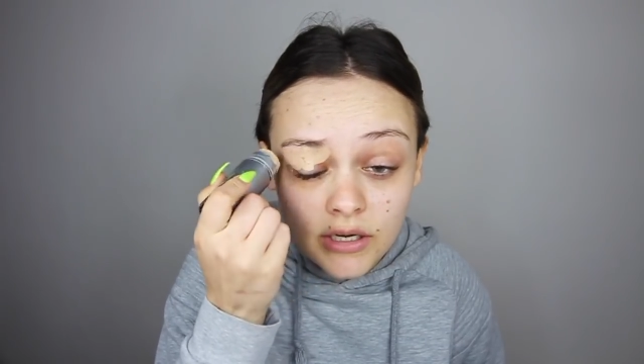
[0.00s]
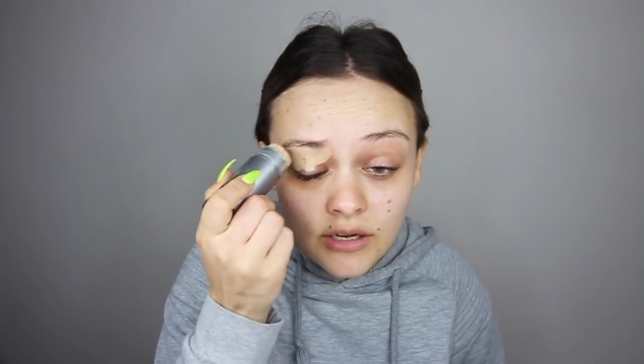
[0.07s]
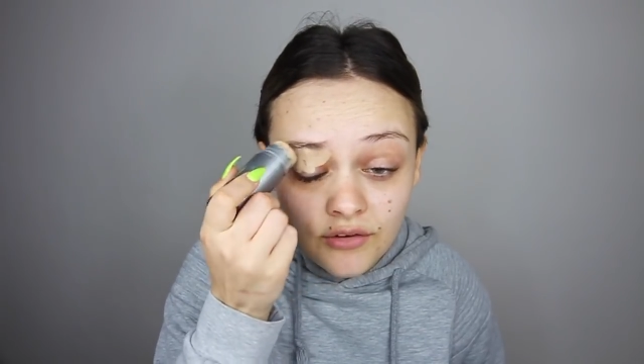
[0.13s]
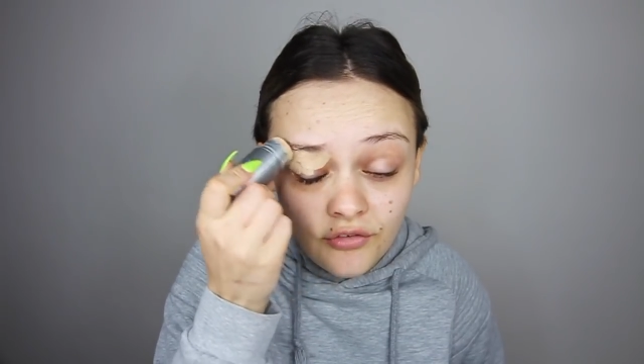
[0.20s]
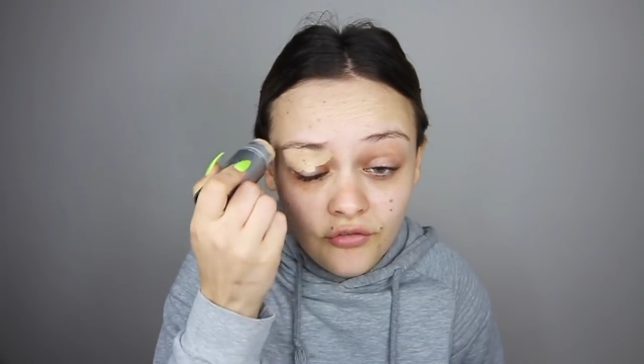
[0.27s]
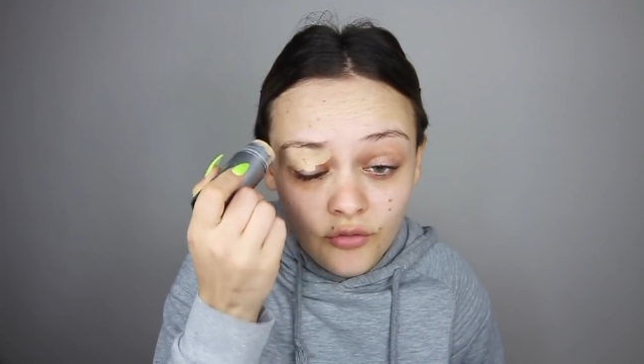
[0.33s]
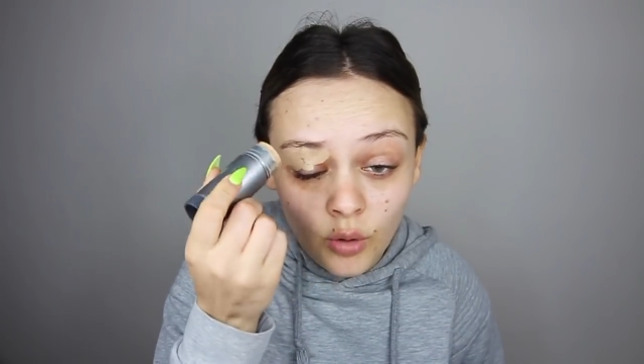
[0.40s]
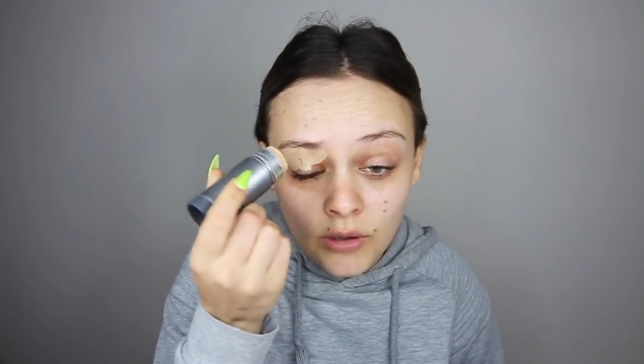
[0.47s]
any
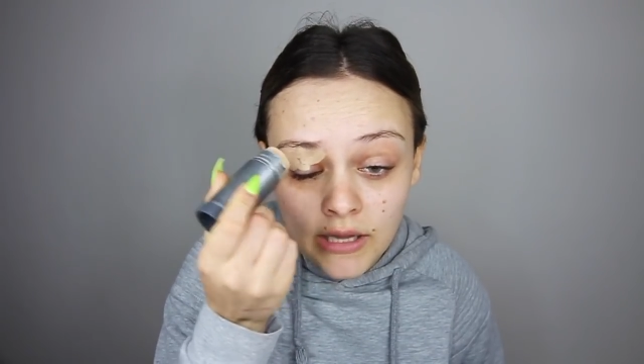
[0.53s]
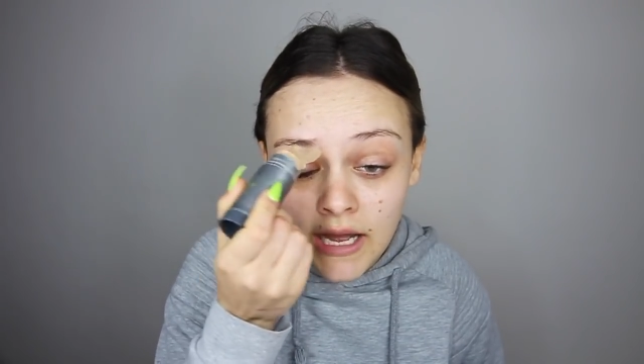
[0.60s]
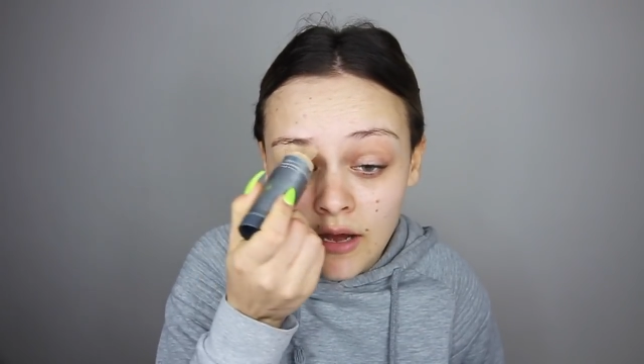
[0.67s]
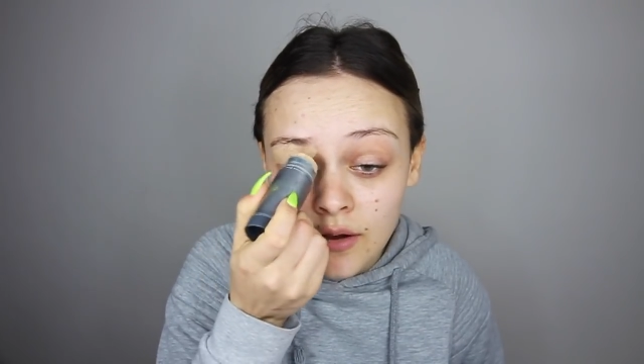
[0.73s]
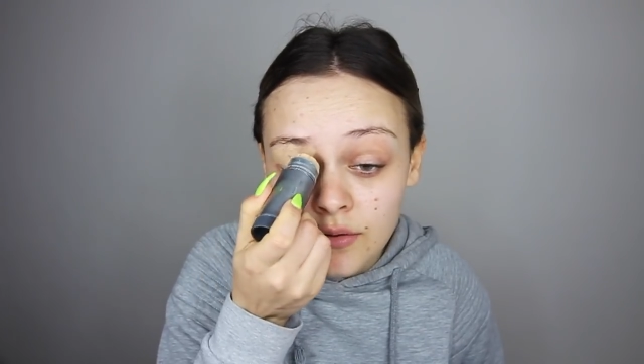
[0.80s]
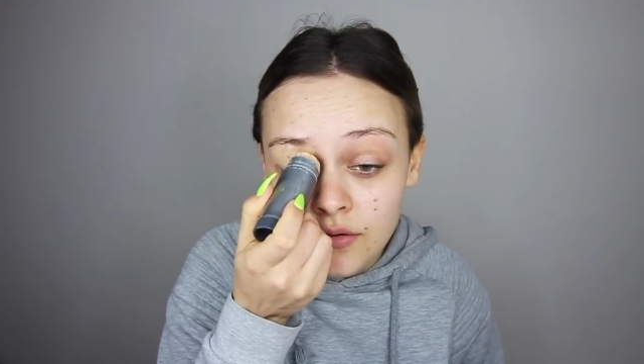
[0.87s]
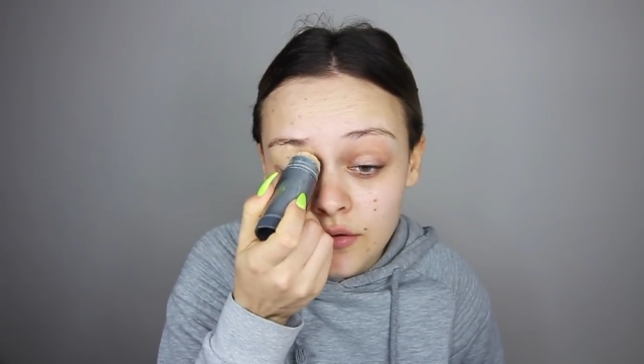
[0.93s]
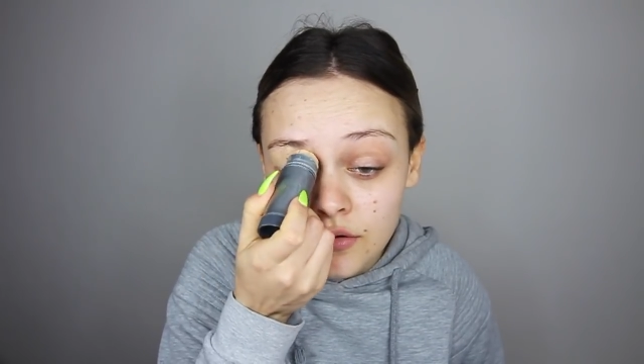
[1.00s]

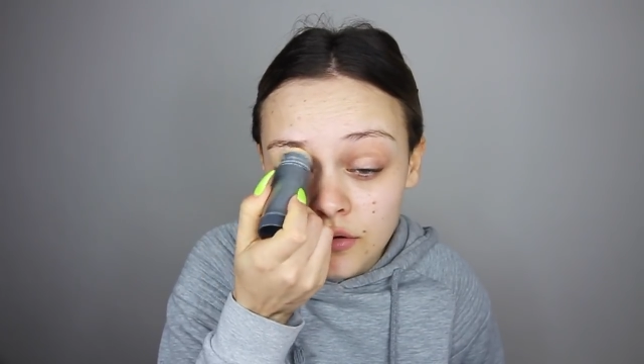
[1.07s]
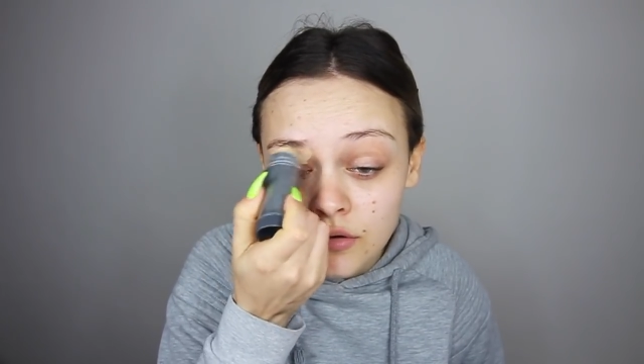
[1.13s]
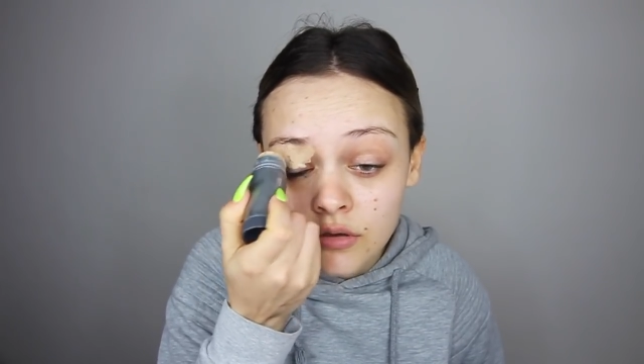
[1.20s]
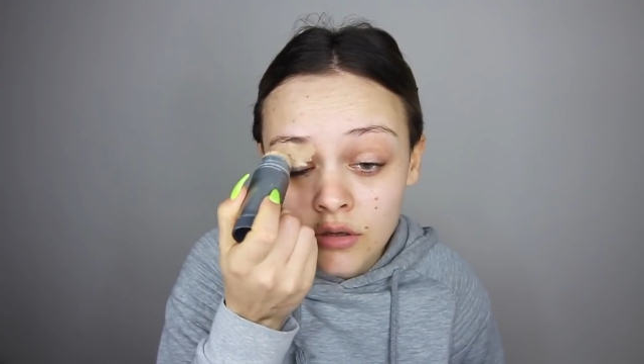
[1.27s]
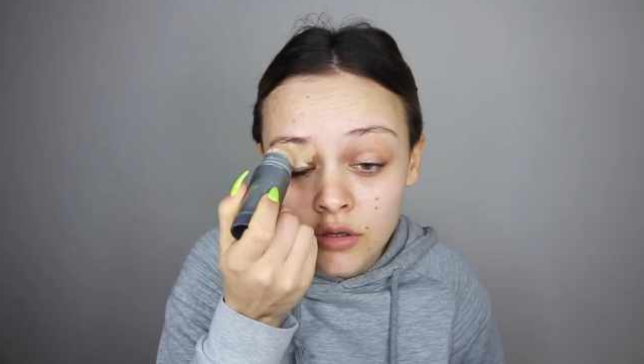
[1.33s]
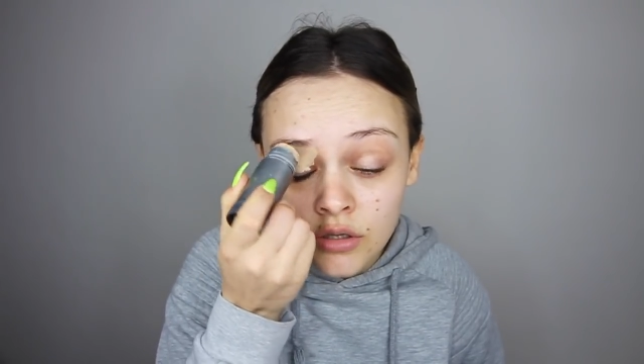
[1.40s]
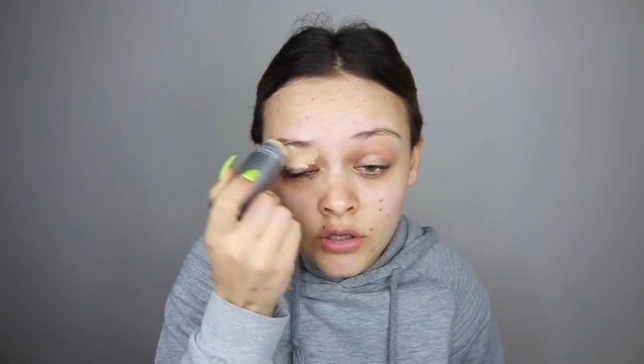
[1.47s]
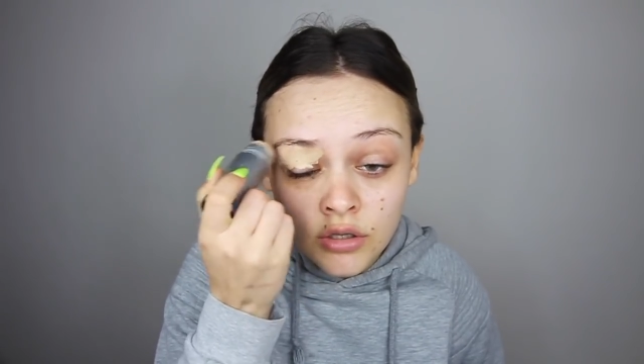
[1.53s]
fallout.
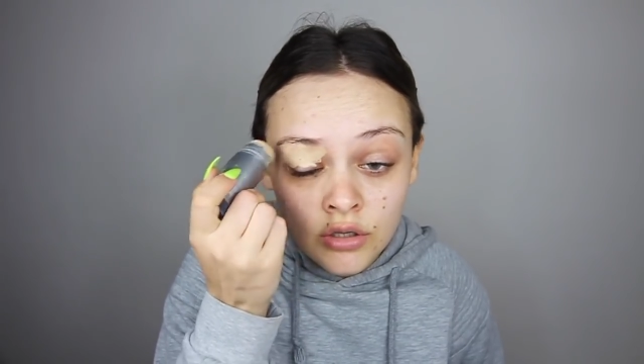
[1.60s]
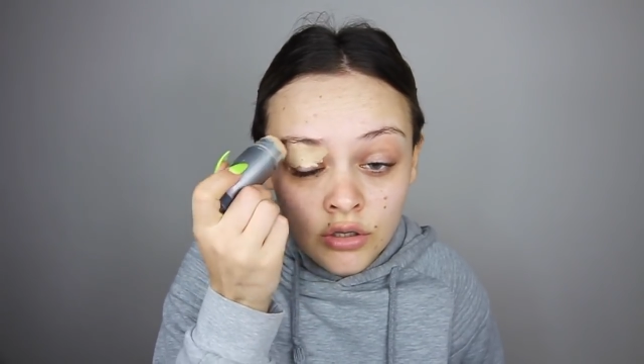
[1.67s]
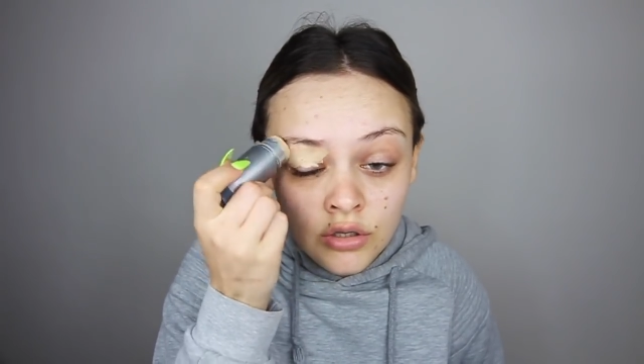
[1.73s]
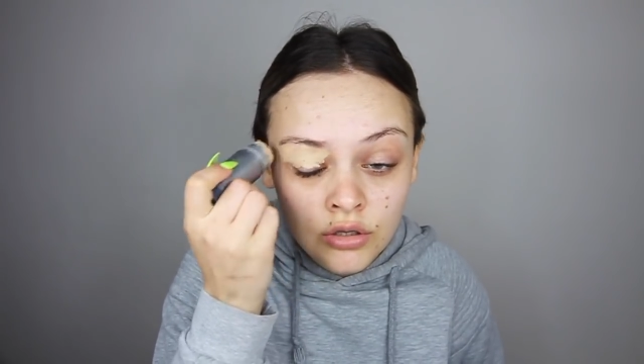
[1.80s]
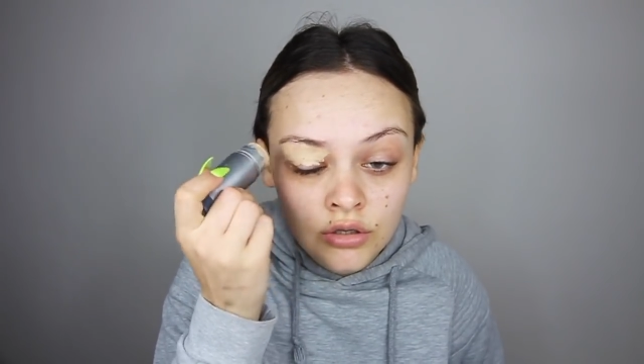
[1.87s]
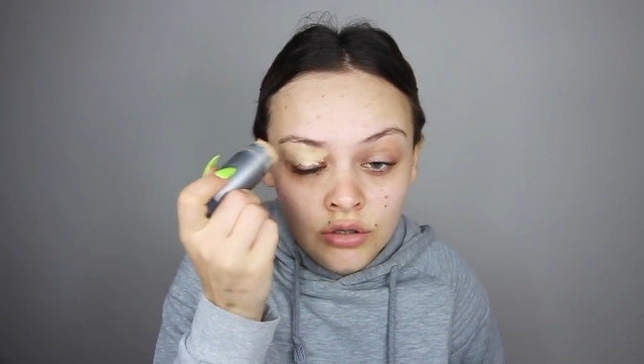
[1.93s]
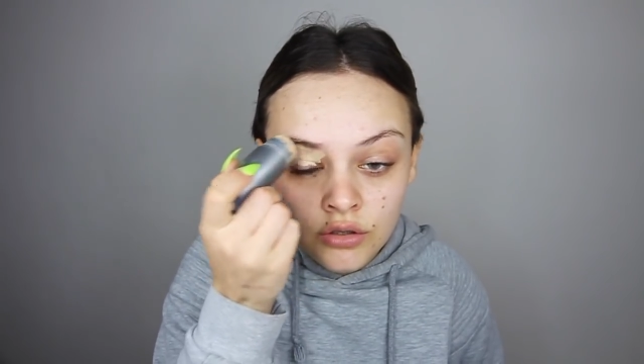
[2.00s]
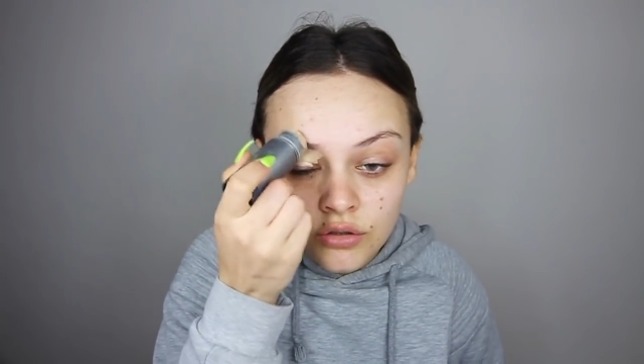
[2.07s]

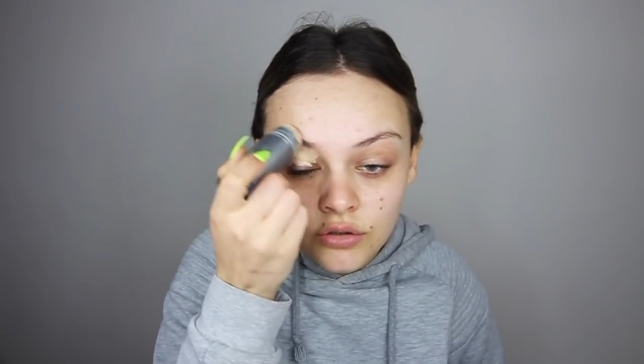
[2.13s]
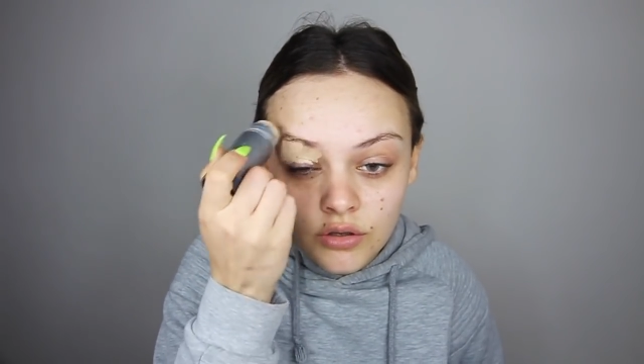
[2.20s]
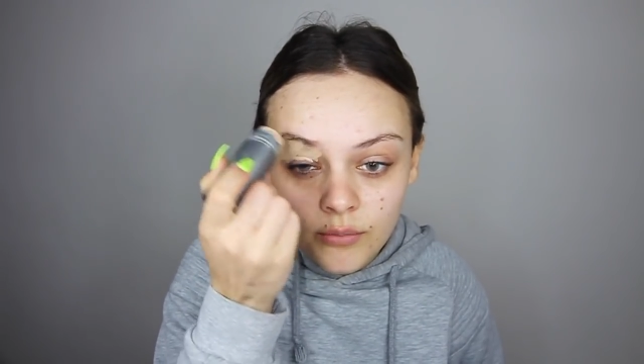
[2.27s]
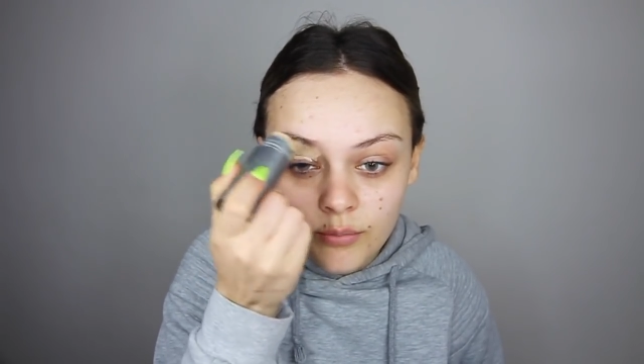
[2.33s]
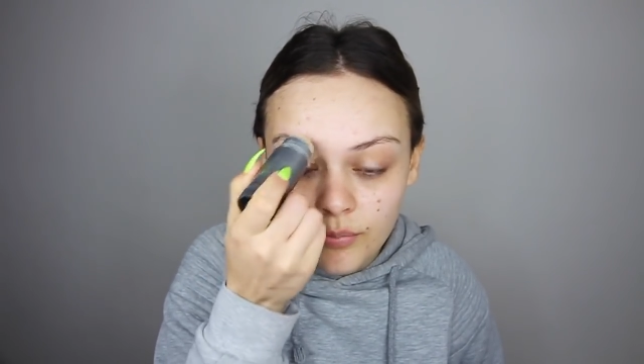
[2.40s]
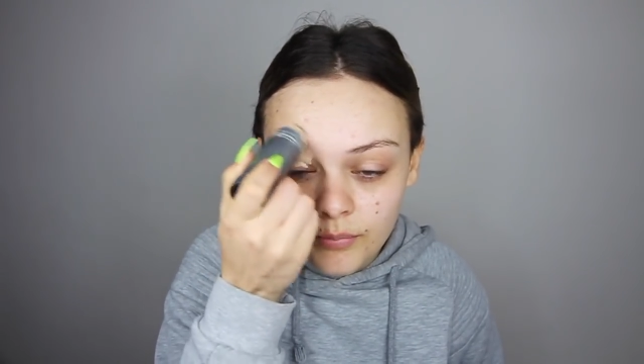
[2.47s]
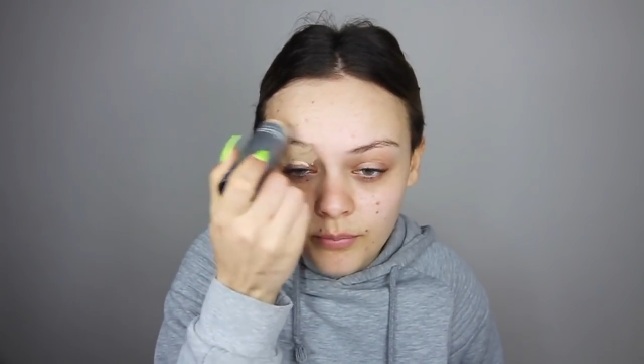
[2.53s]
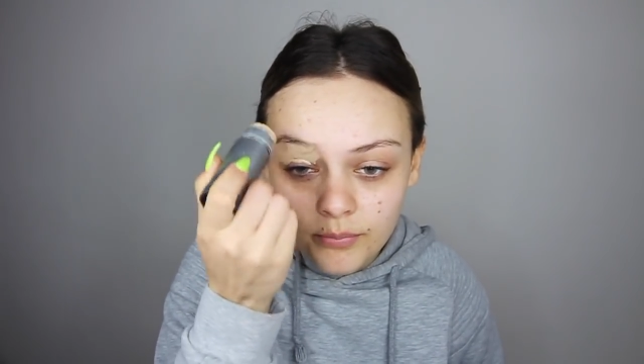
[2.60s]
So
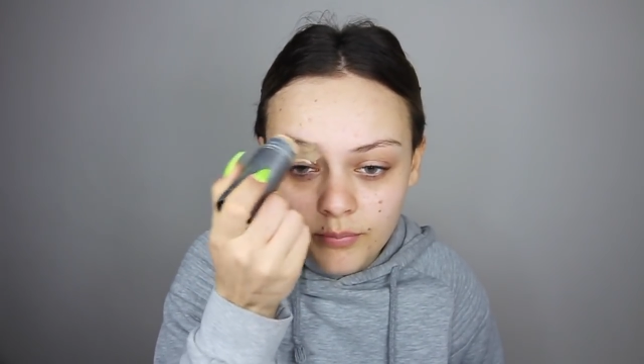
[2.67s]
I'm